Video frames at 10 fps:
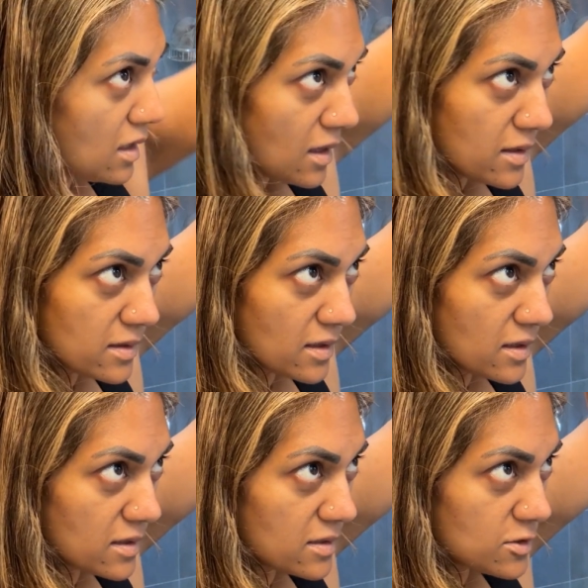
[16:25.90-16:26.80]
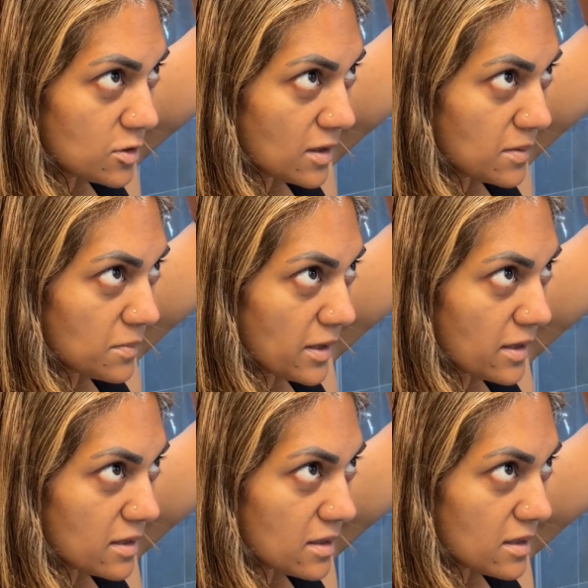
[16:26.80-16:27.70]
And then try and
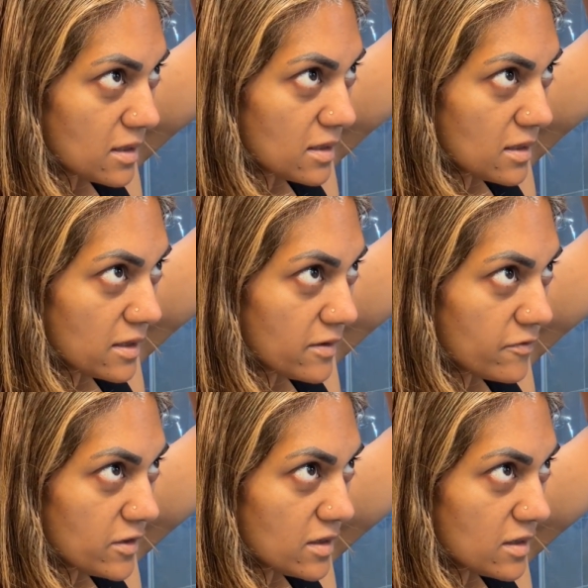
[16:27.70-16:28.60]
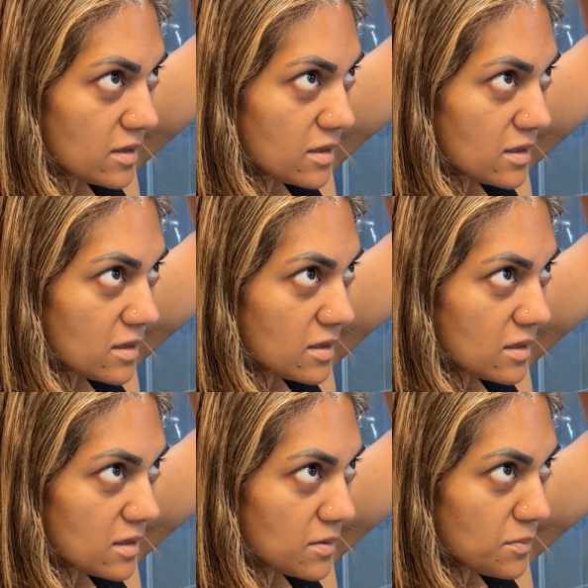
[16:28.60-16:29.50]
make an even
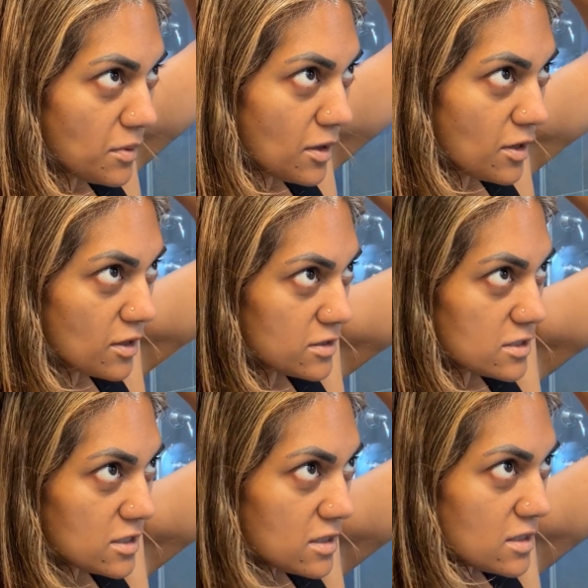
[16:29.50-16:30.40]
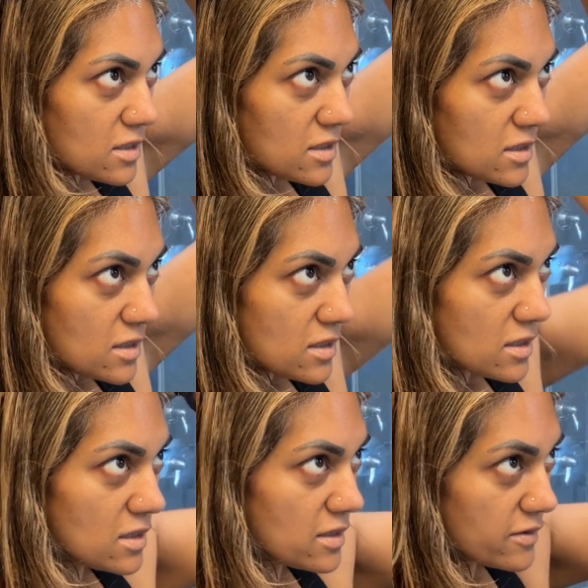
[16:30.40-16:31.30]
part.
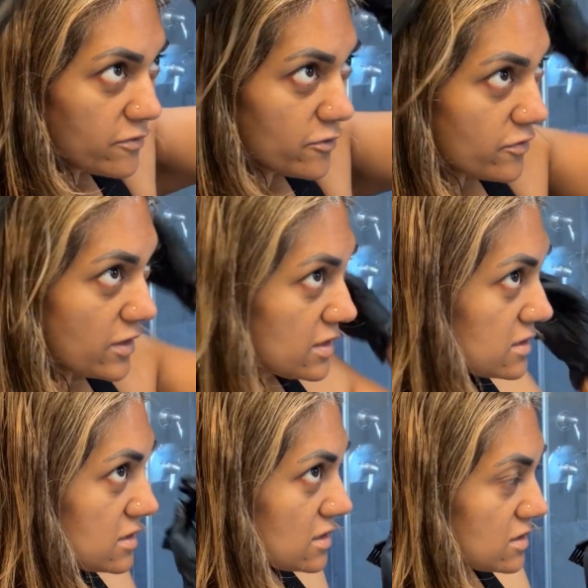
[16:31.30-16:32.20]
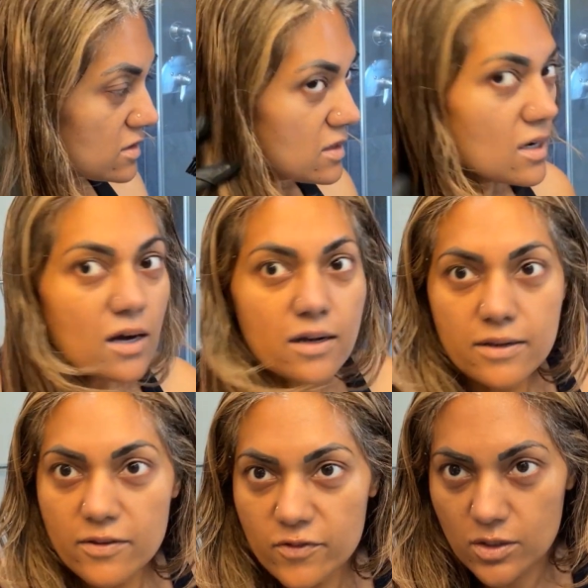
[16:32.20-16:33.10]
And if you find it's a little
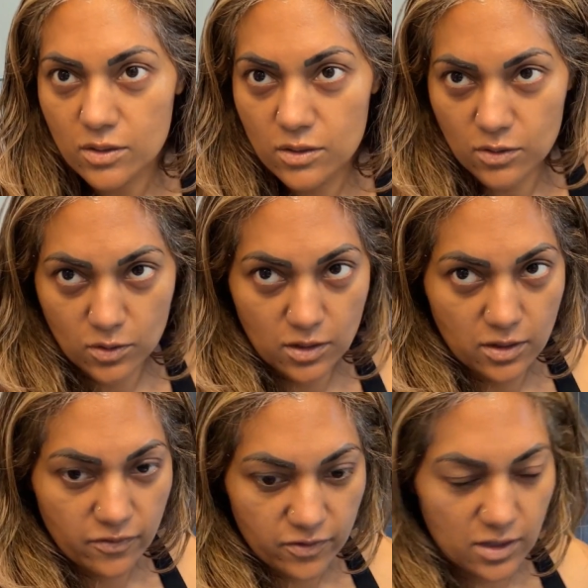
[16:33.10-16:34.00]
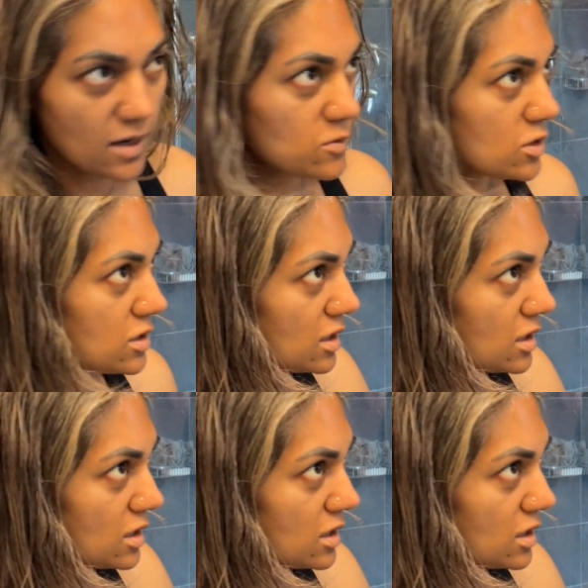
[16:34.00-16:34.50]
uneven, you can even it out.